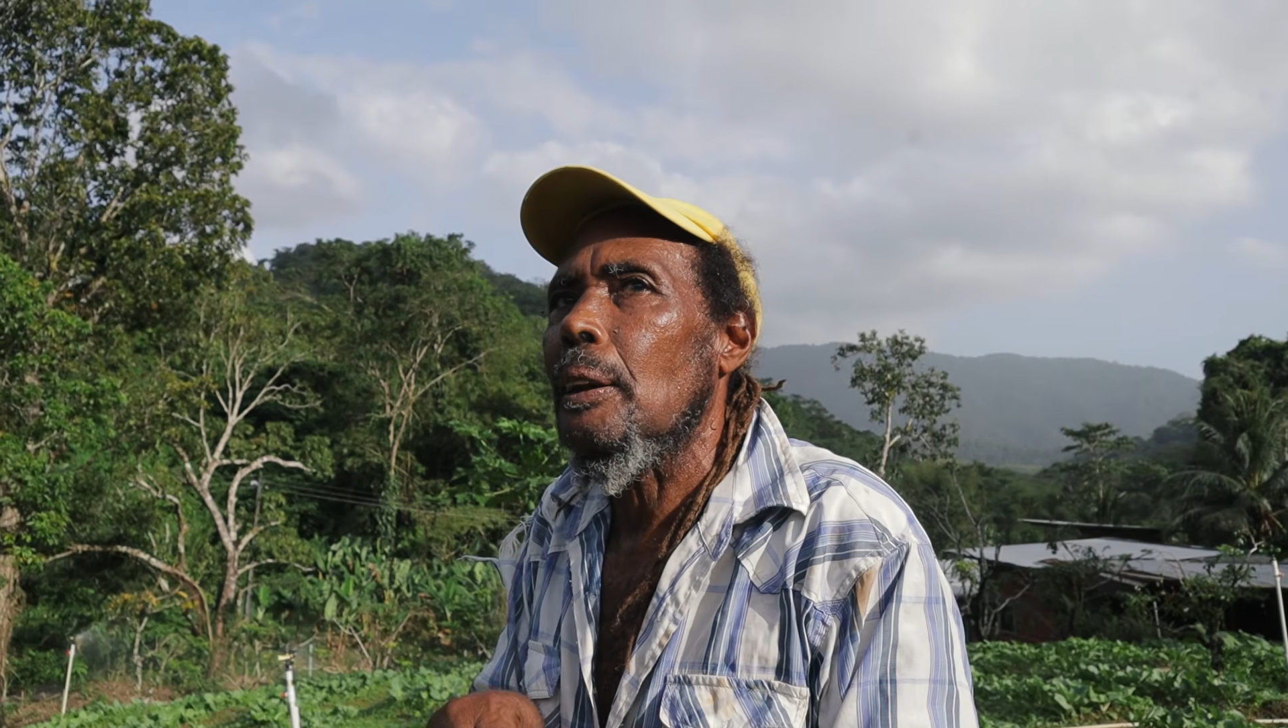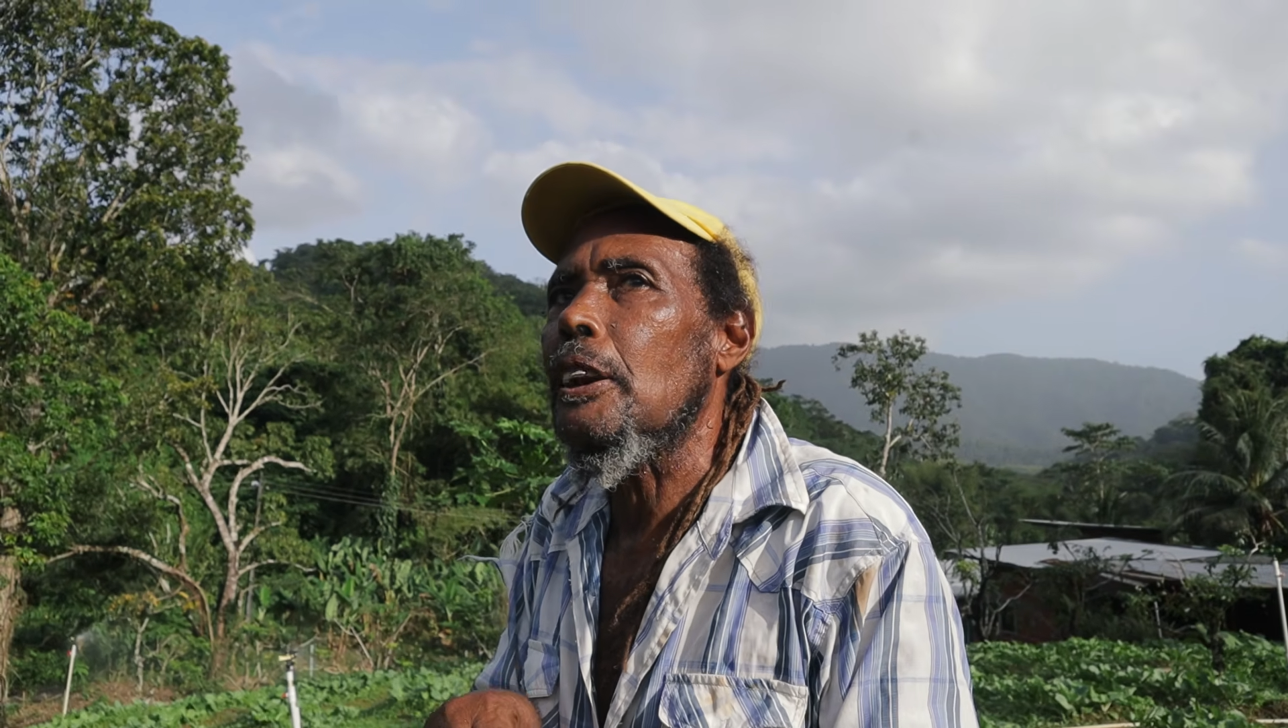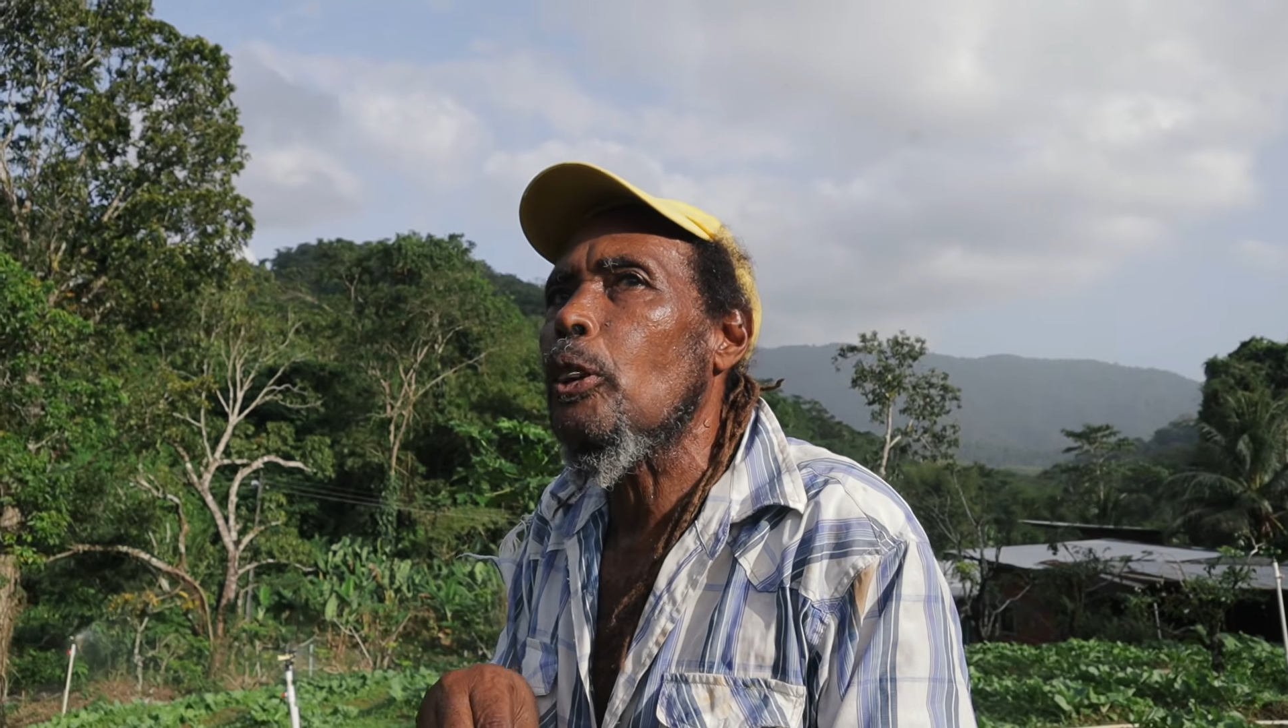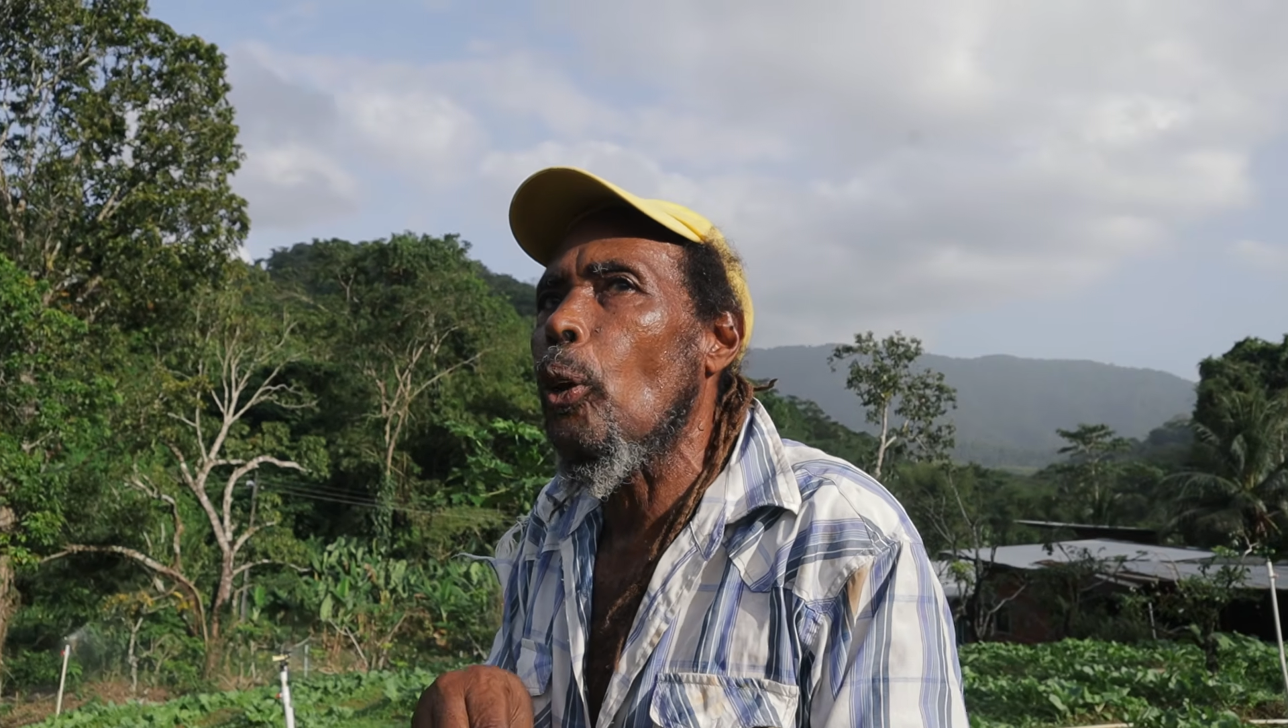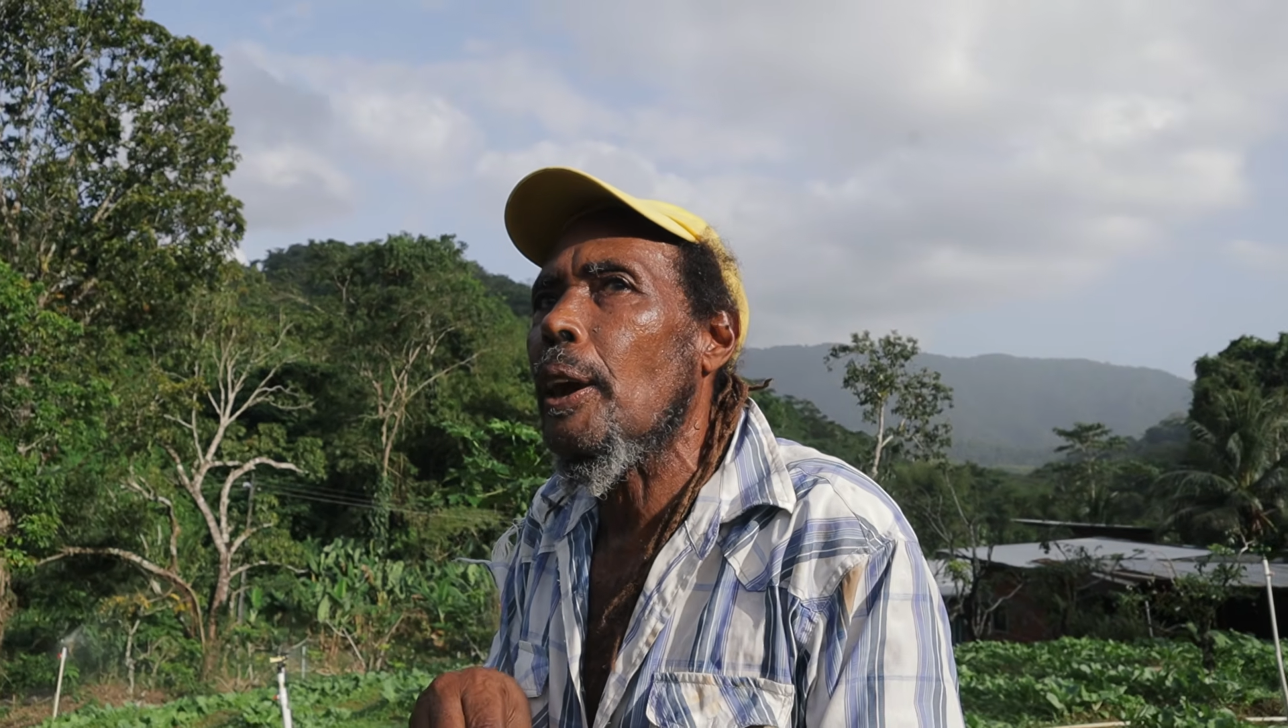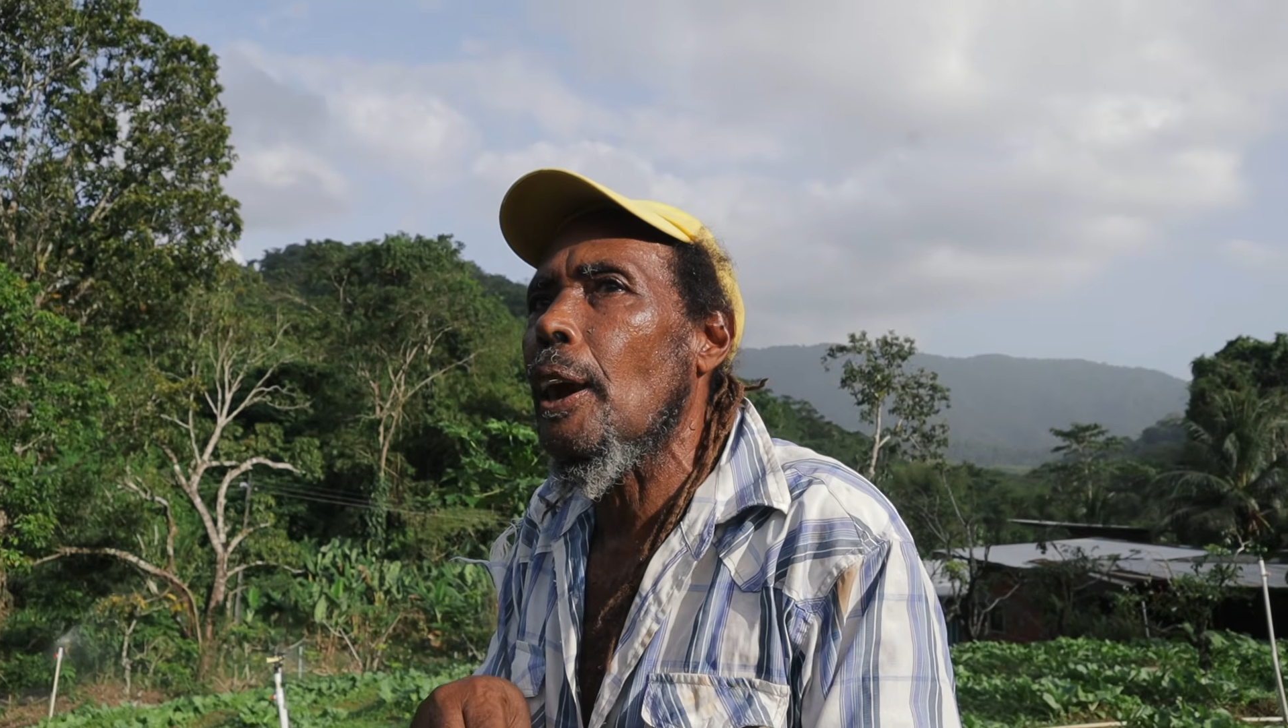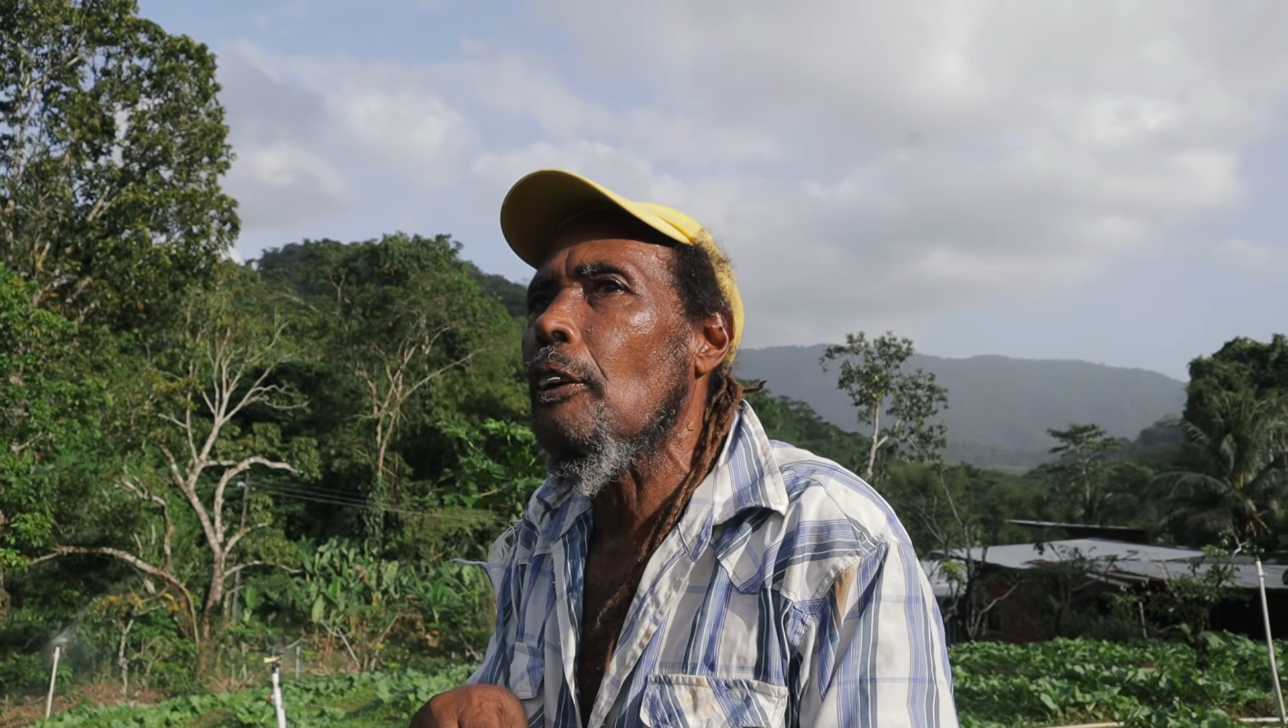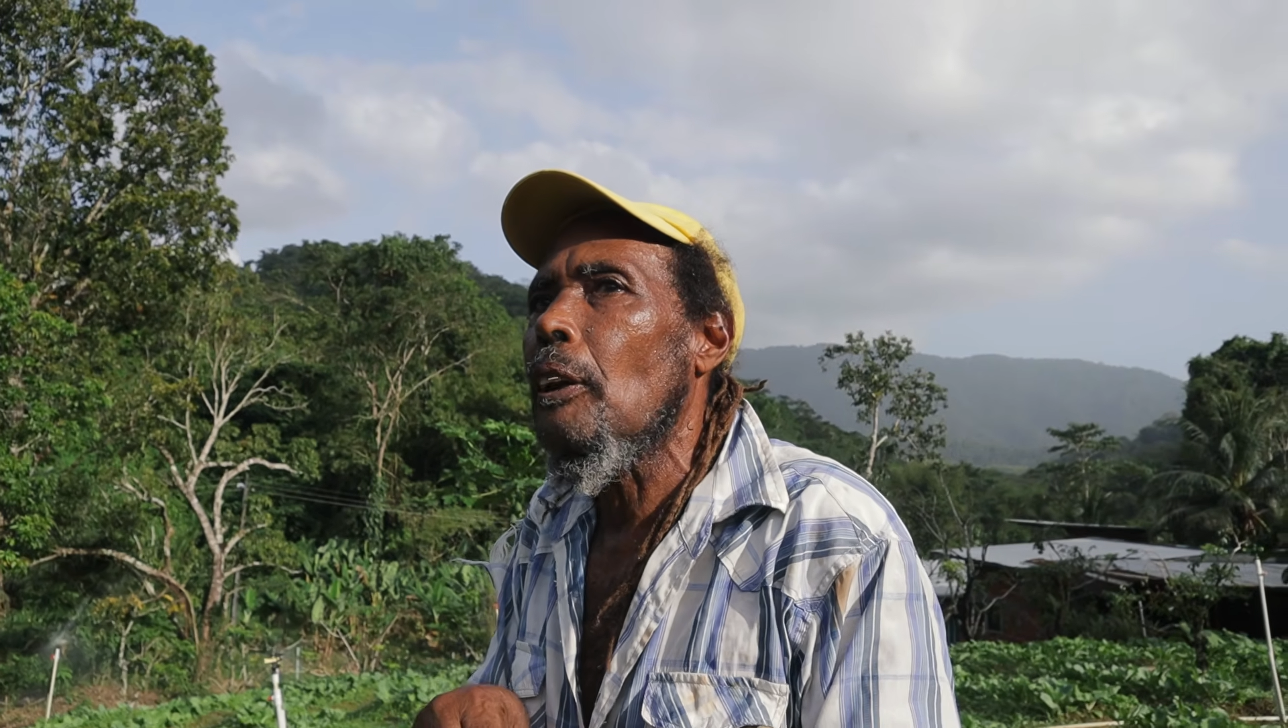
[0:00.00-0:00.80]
It's okay